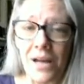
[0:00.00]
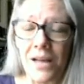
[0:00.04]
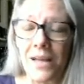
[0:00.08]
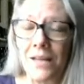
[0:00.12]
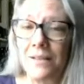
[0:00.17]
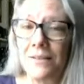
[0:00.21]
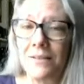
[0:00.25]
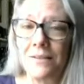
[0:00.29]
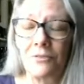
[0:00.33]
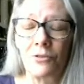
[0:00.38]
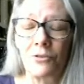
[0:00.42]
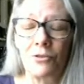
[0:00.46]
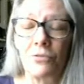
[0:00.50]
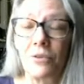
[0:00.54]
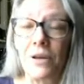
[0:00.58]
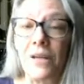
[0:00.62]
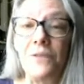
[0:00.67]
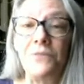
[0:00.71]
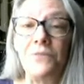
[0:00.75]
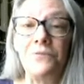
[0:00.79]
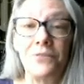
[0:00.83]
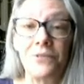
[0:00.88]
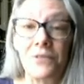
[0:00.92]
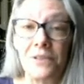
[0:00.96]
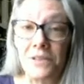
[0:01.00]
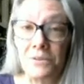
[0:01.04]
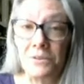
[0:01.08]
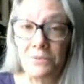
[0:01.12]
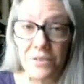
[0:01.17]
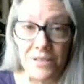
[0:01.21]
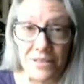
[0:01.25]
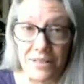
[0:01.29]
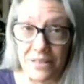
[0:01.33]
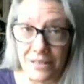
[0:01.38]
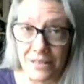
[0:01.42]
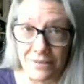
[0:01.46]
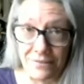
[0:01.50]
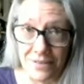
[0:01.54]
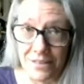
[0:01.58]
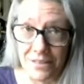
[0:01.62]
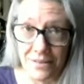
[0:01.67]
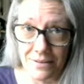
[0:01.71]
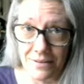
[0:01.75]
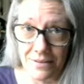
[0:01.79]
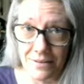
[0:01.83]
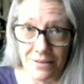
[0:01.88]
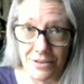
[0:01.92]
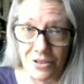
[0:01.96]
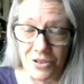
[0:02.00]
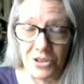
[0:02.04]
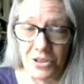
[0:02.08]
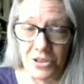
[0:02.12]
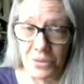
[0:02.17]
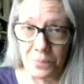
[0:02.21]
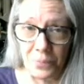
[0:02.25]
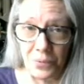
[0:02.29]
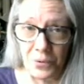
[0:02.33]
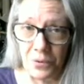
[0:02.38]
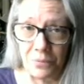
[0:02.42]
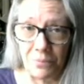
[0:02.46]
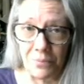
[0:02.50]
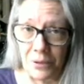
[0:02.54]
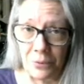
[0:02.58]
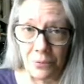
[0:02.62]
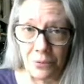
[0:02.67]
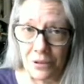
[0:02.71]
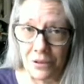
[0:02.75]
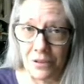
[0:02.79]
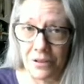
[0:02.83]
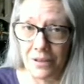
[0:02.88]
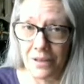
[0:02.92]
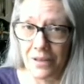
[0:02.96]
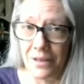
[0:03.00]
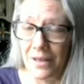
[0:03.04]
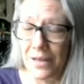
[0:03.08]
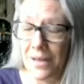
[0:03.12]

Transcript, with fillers: I gratefully receive it to support my work.